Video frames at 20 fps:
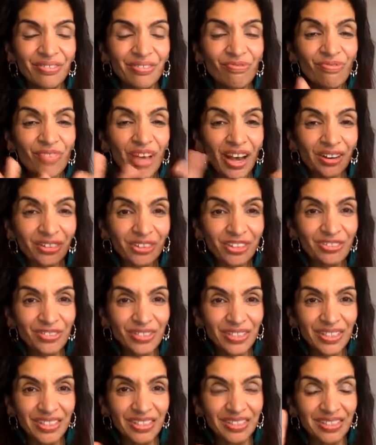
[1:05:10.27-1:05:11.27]
Value
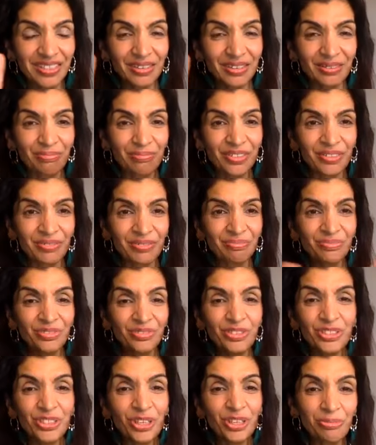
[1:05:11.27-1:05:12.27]
system,
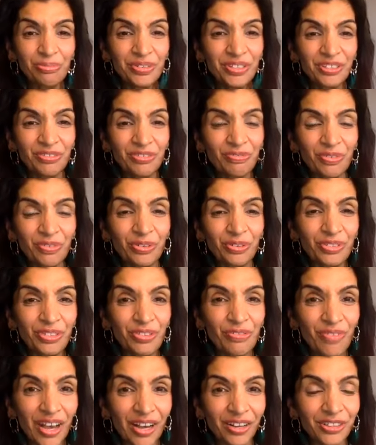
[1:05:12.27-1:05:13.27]
so beautiful.
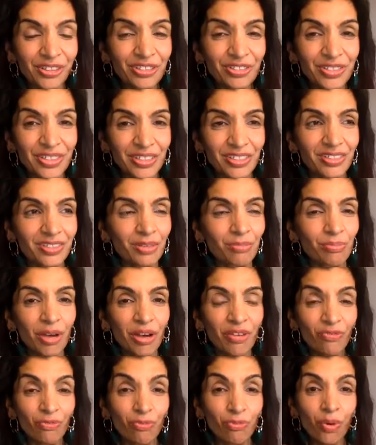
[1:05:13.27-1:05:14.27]
The value system
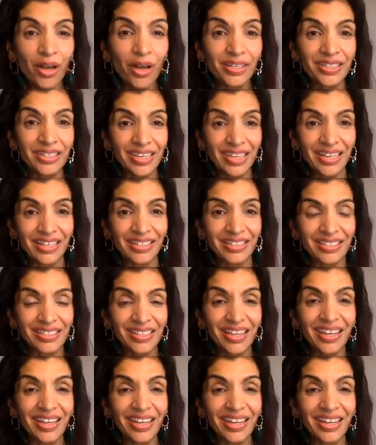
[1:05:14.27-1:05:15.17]
of oneness.